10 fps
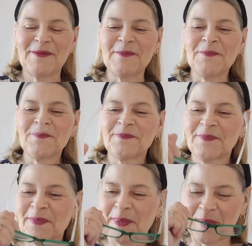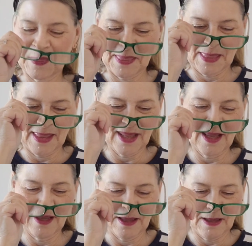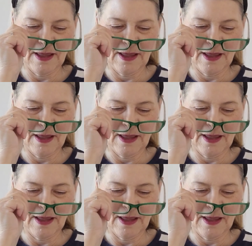[no speech]